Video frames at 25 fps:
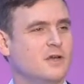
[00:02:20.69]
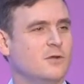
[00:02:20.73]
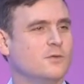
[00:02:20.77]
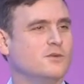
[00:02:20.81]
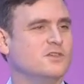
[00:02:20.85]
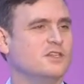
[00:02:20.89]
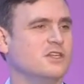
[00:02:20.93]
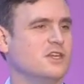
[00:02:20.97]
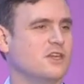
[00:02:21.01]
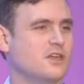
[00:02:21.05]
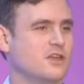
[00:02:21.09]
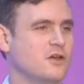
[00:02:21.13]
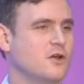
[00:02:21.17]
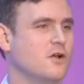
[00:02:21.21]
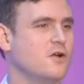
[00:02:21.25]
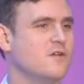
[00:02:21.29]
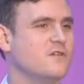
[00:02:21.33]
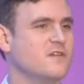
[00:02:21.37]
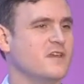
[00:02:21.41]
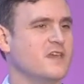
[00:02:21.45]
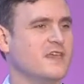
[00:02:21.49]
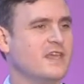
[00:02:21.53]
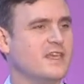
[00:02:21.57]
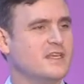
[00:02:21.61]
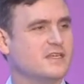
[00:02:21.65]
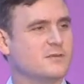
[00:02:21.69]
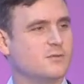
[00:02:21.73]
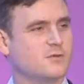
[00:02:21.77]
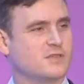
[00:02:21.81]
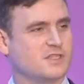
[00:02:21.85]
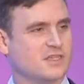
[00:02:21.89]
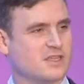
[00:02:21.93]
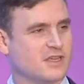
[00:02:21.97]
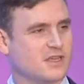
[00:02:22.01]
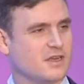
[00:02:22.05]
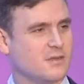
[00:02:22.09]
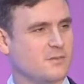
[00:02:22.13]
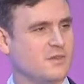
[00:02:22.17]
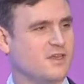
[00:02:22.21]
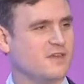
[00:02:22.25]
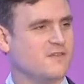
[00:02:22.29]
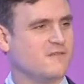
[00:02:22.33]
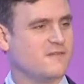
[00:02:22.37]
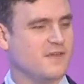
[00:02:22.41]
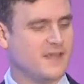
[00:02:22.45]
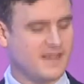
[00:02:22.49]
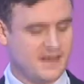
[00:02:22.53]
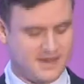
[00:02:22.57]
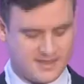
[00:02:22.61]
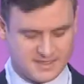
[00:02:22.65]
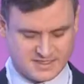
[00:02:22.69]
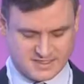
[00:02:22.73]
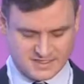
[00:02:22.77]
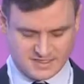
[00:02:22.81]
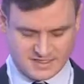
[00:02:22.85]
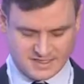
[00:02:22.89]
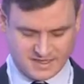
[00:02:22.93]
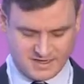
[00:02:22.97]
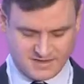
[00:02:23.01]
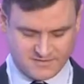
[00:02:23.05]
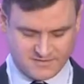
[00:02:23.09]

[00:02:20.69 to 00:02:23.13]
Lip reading: Was it going to overheat? Was there going to be a failure to